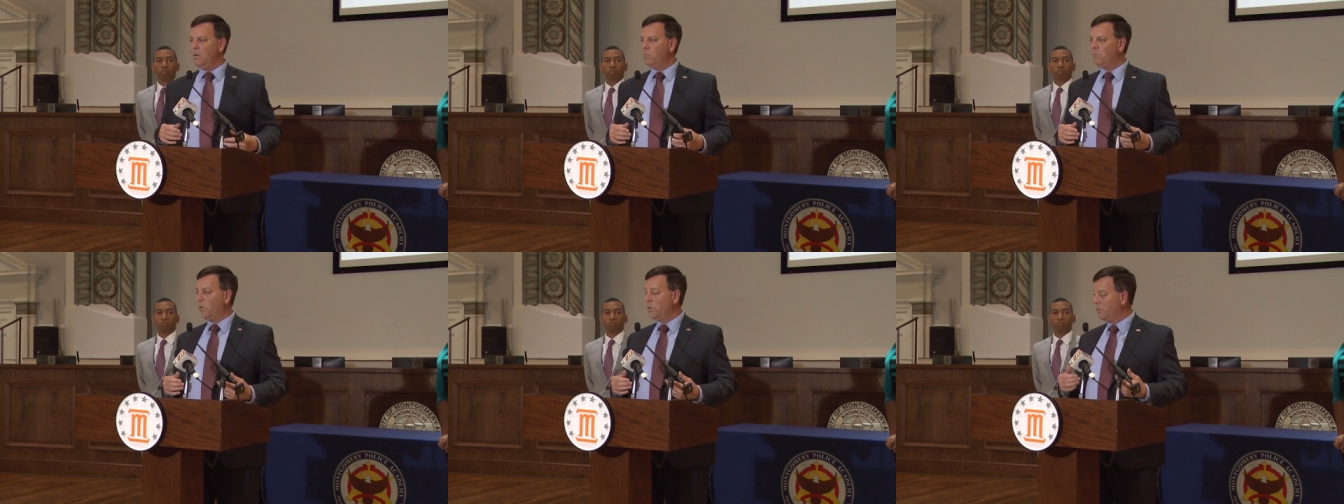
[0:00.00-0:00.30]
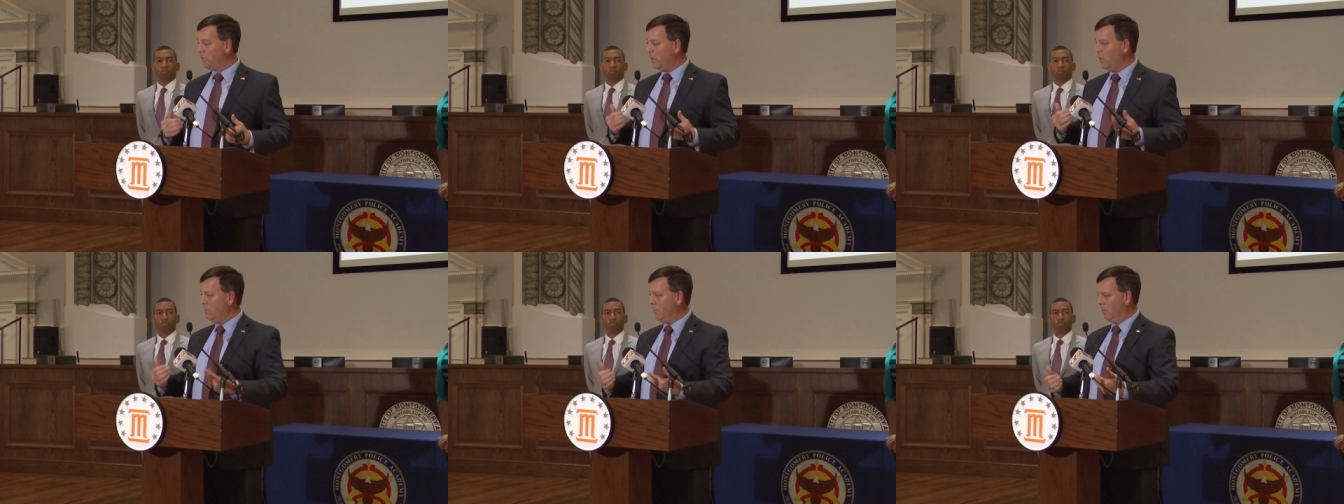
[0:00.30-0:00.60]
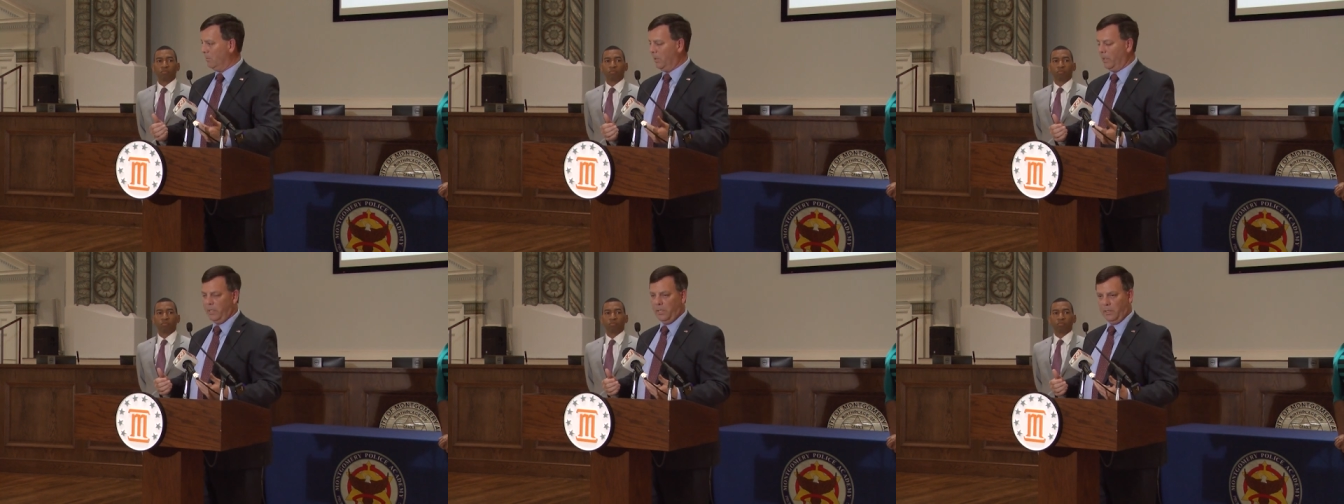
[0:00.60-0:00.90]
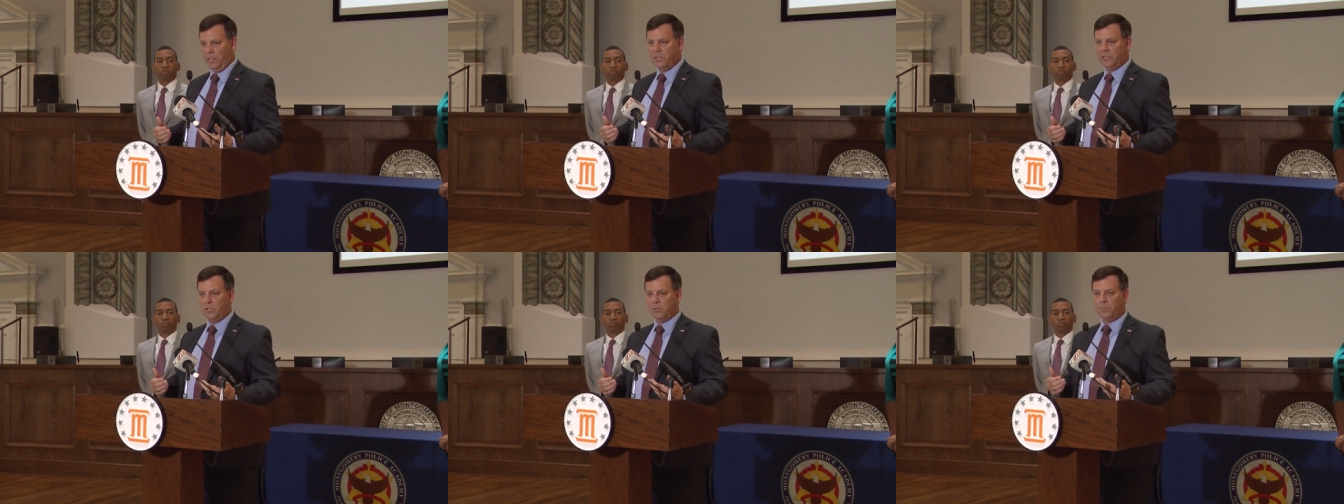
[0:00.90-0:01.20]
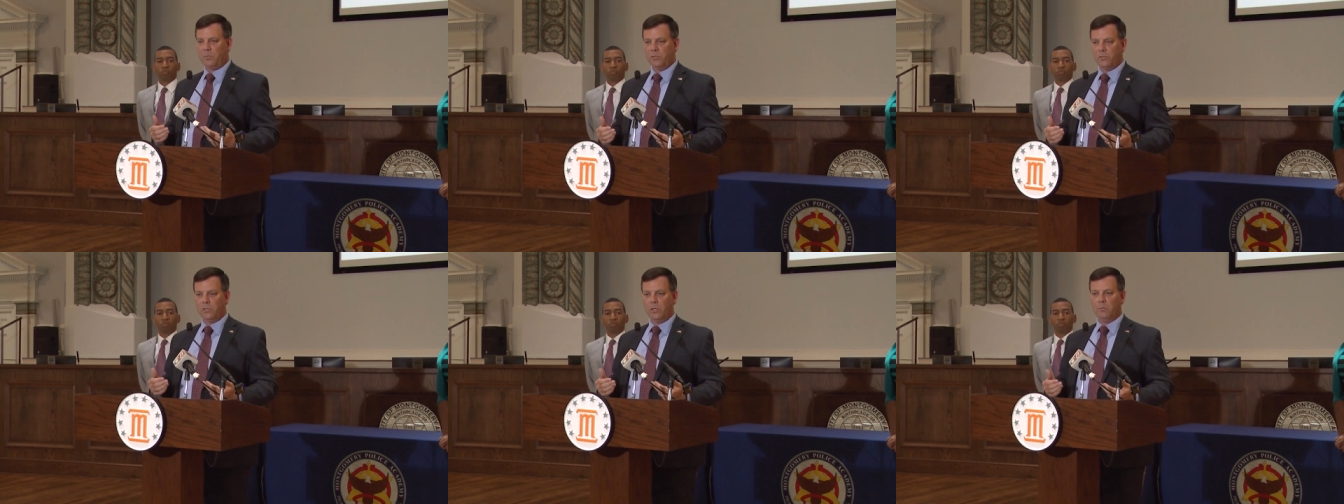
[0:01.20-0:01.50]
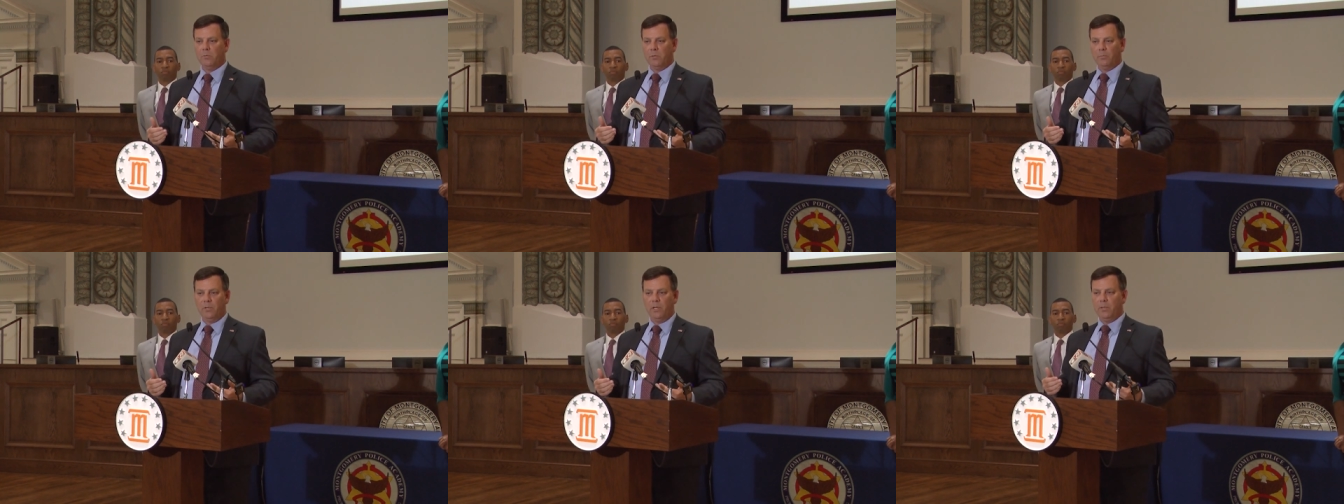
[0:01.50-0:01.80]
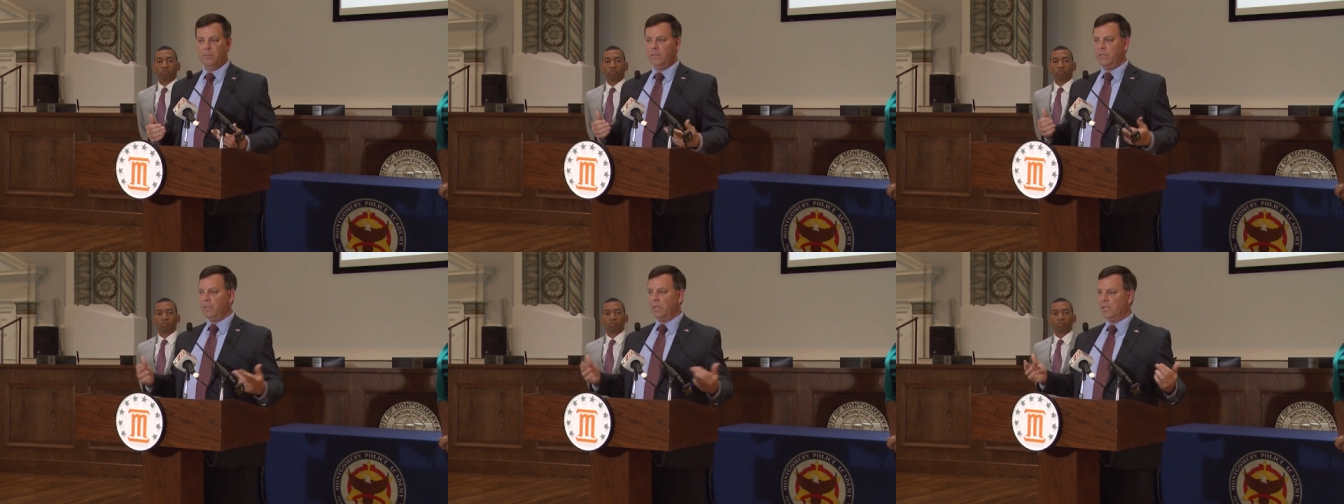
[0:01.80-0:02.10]
Presumably, and this is
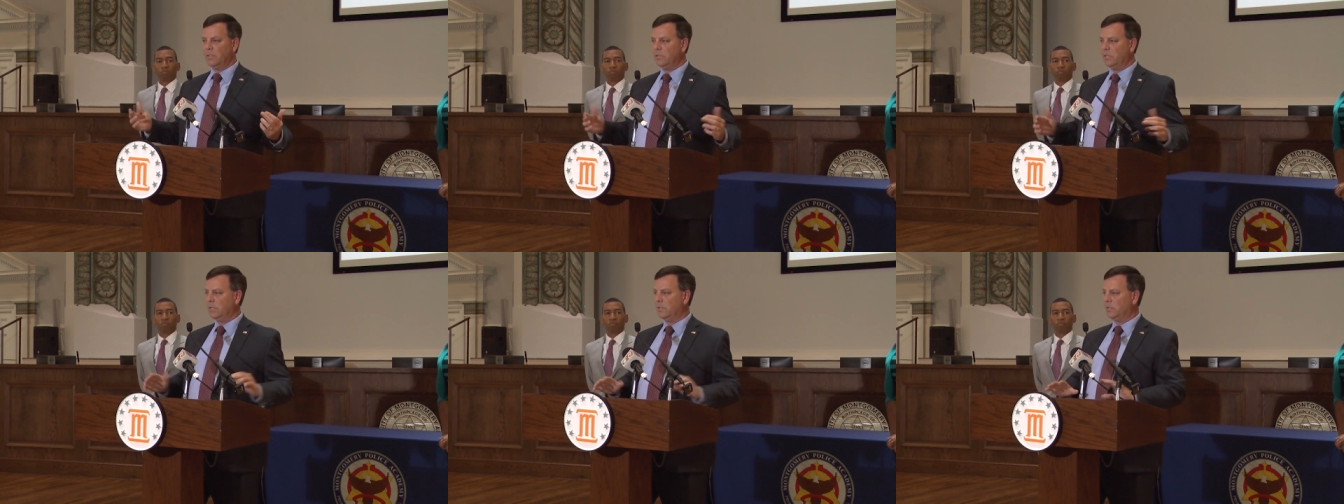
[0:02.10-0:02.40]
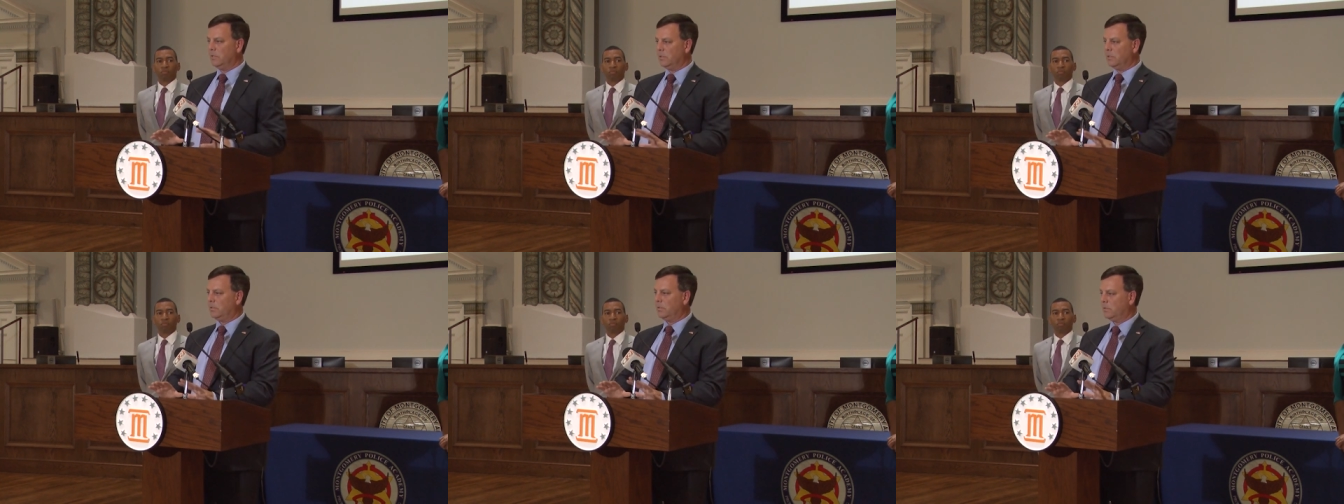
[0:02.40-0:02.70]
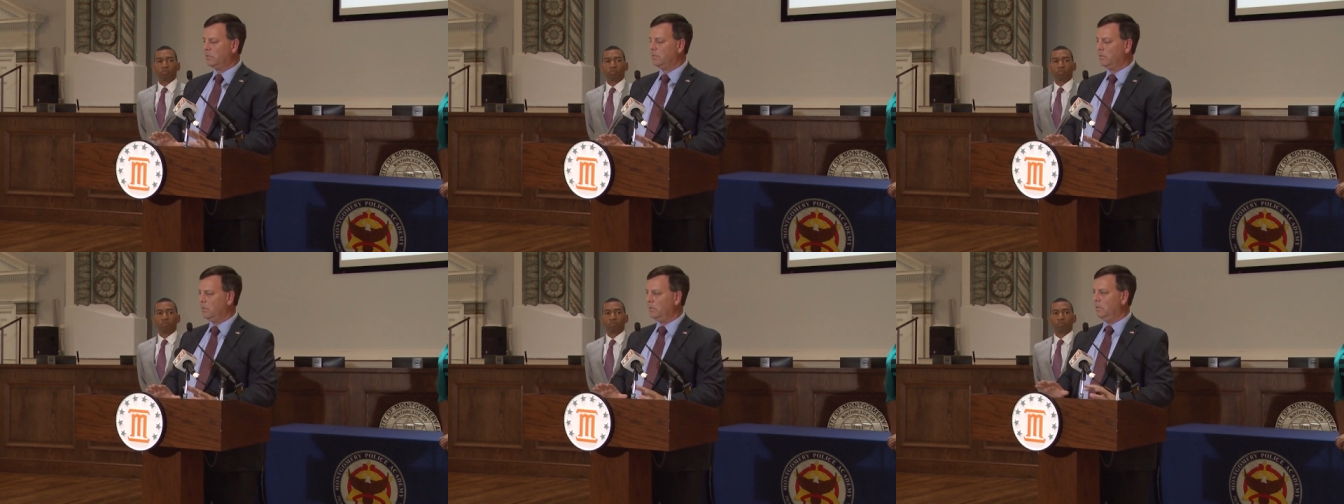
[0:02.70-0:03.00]
presumably because this is,